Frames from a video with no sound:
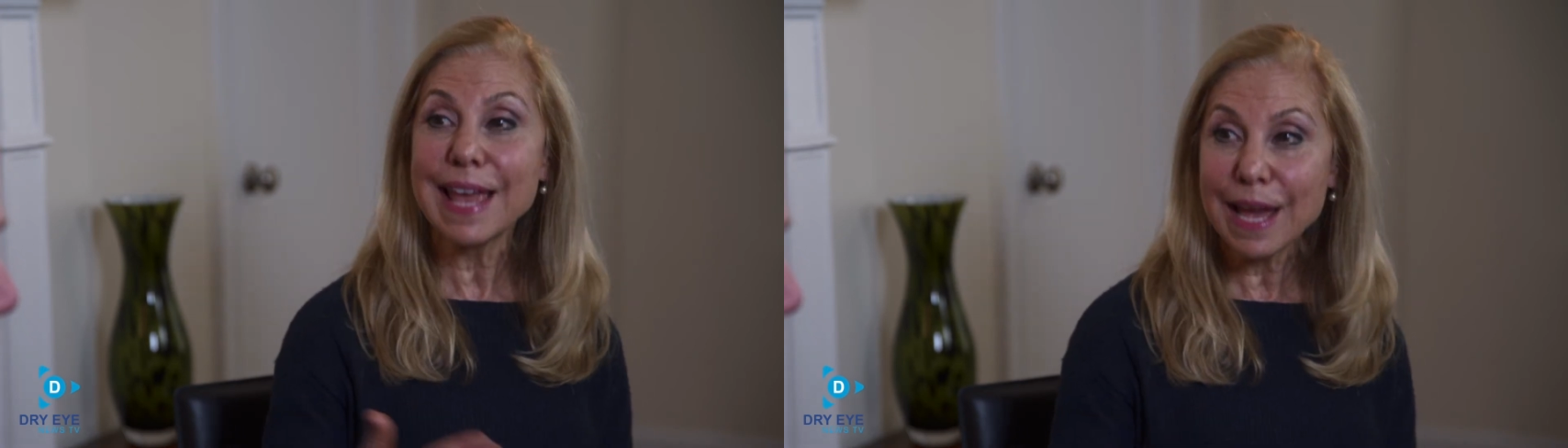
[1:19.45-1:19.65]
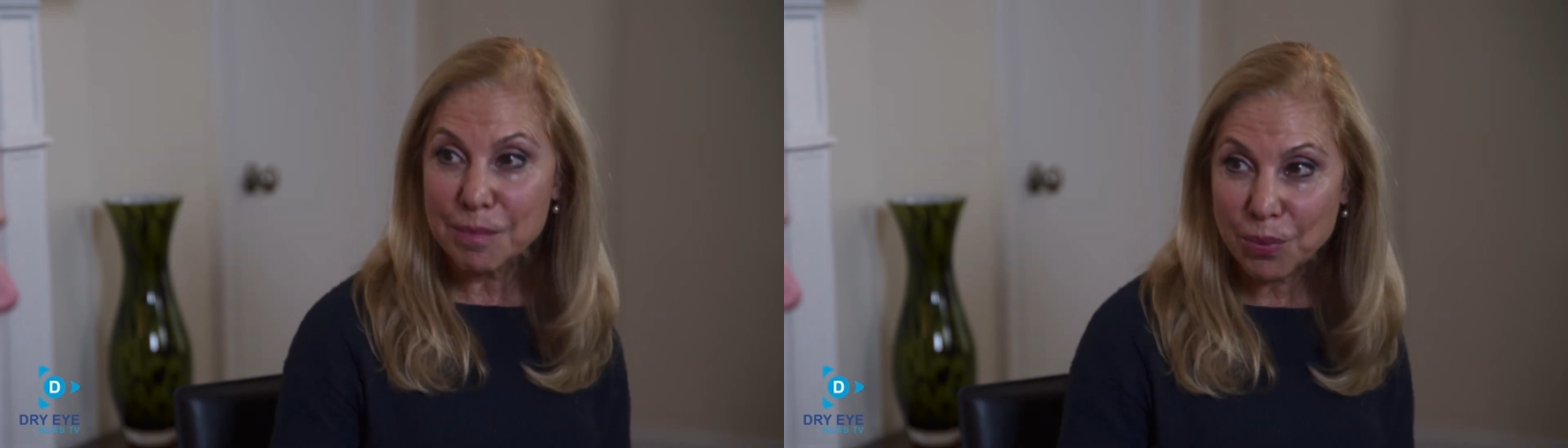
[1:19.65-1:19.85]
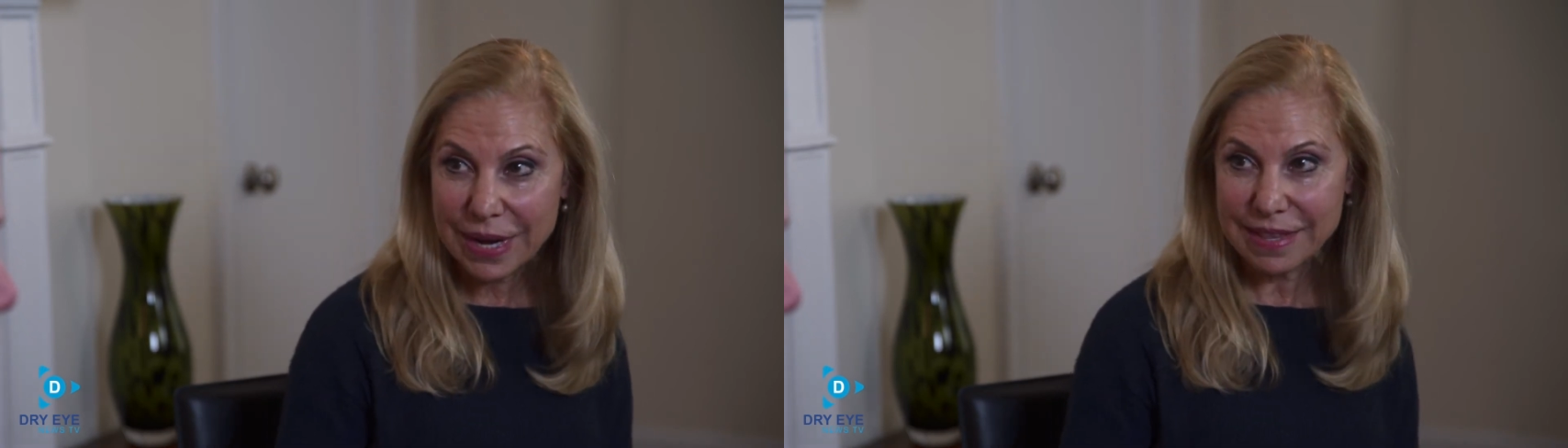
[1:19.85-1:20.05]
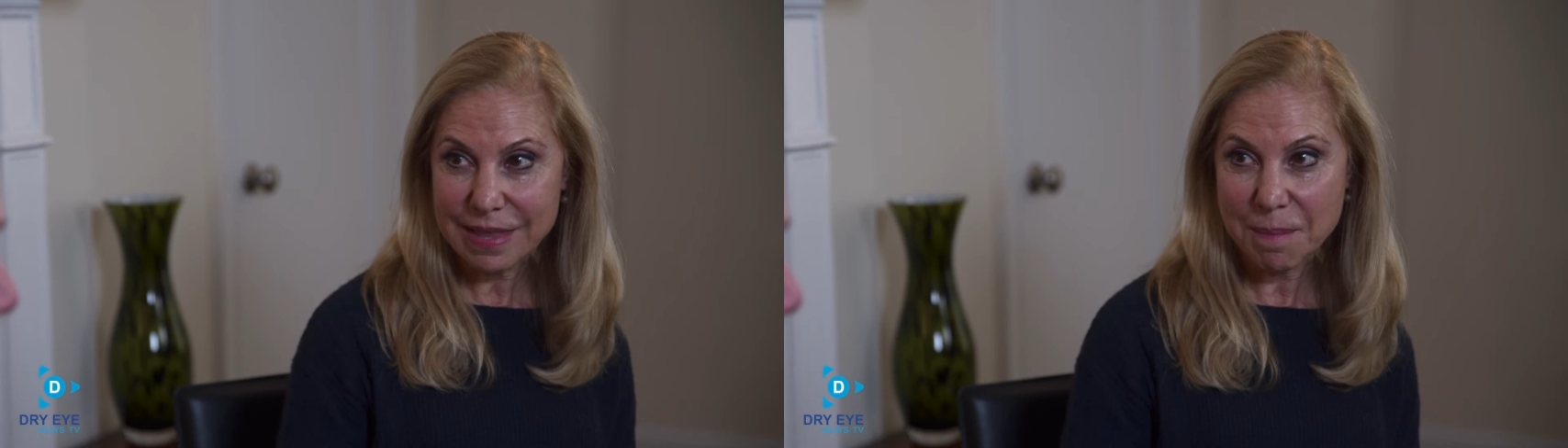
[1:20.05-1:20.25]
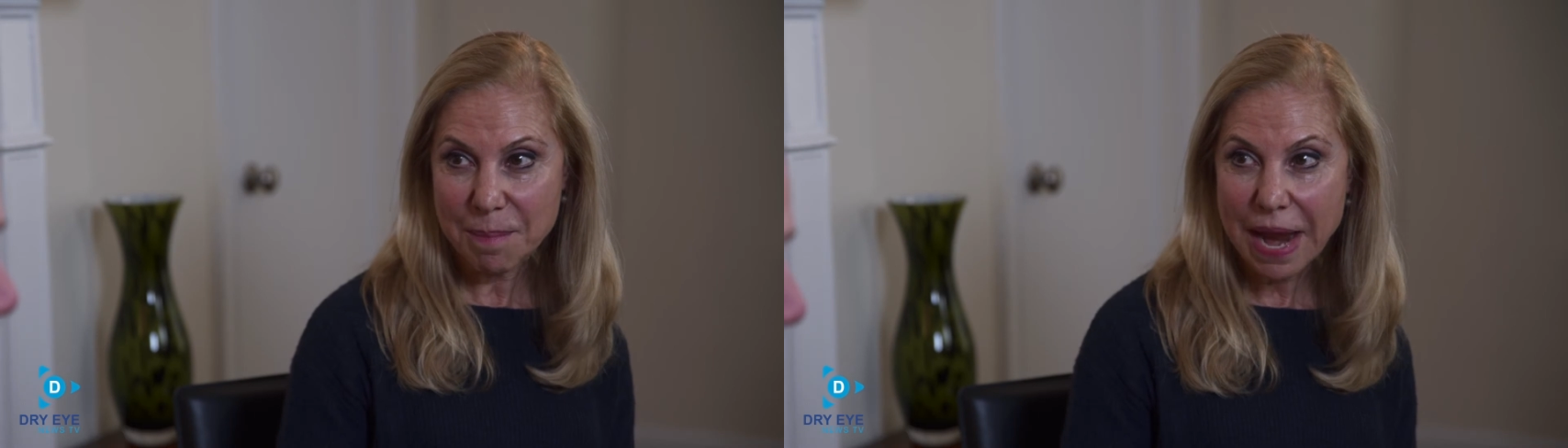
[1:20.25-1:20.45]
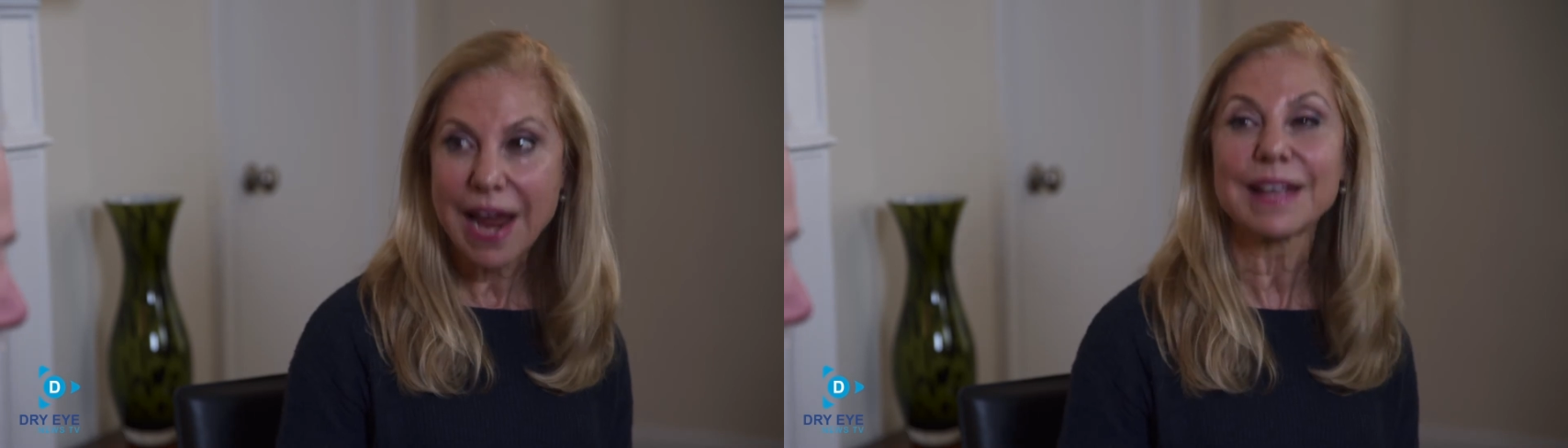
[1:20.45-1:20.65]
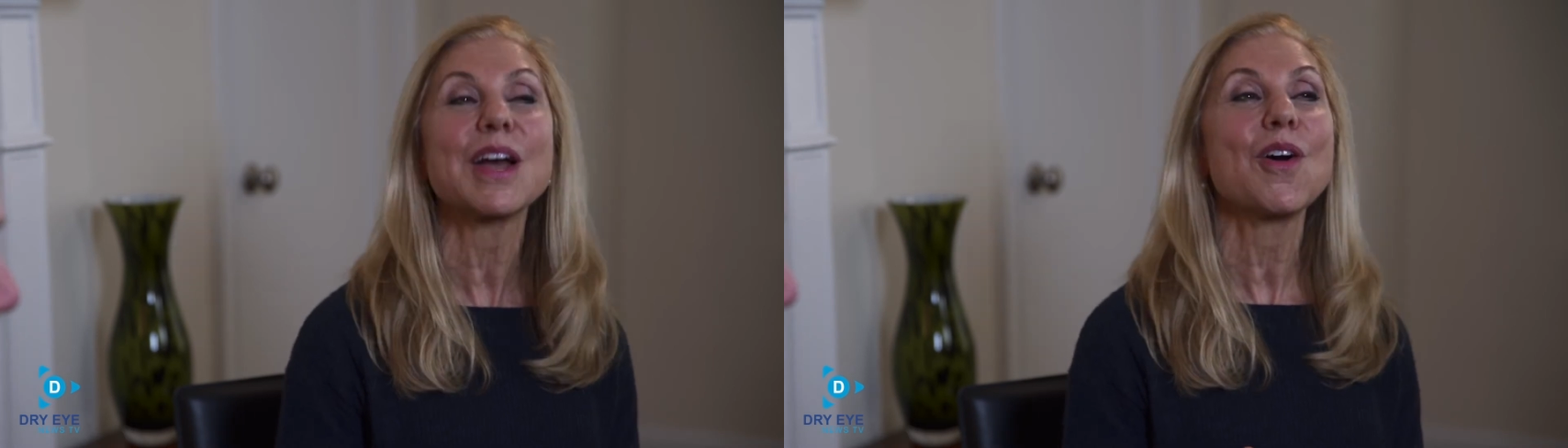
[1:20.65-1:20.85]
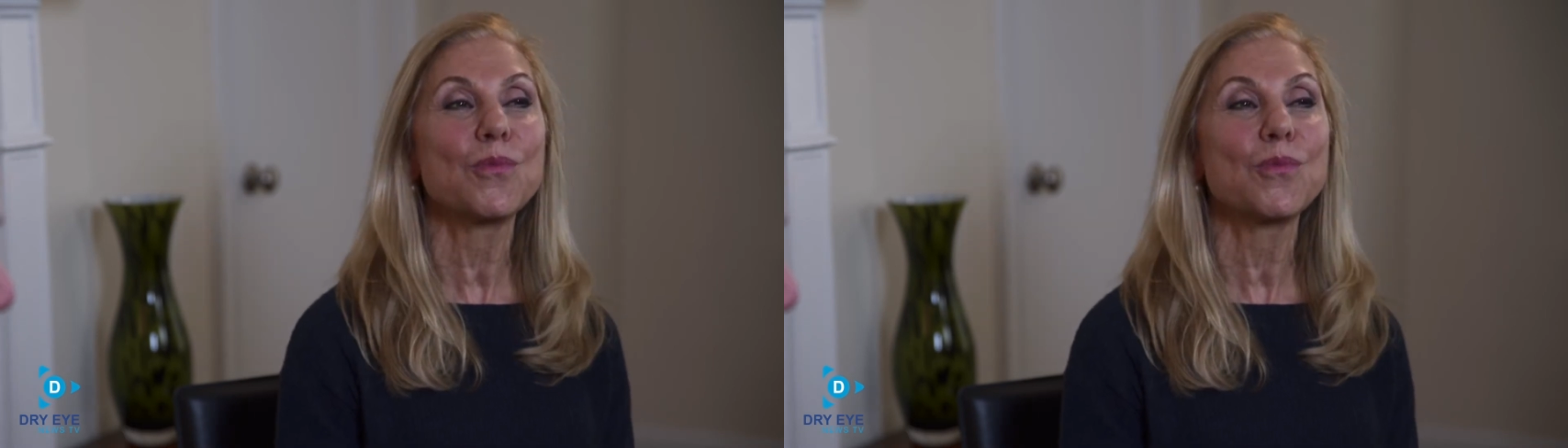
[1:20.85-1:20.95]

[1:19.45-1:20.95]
then bring them back